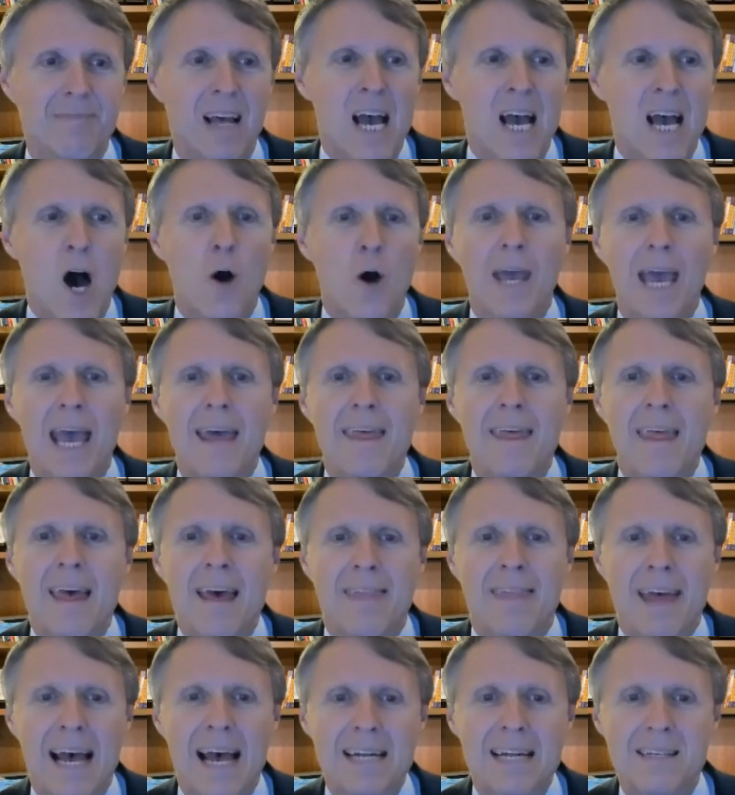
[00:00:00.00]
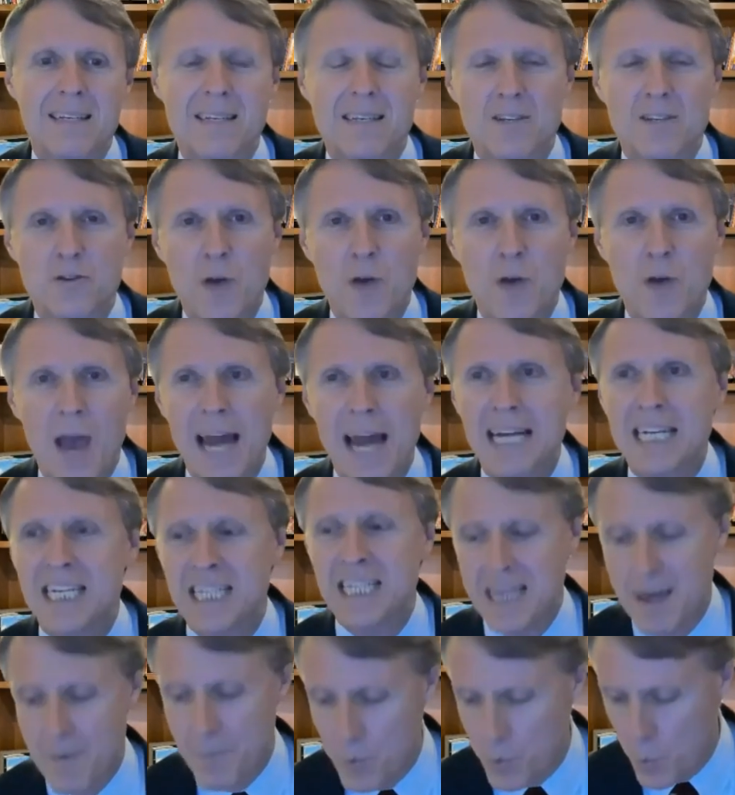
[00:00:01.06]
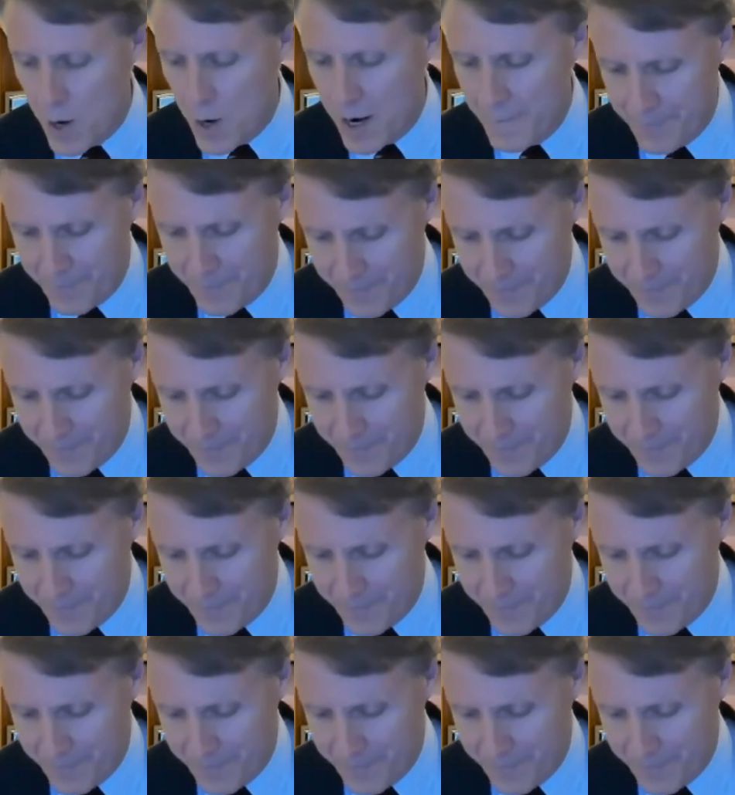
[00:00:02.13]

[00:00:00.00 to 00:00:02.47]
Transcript: Okay, that's strategy number one.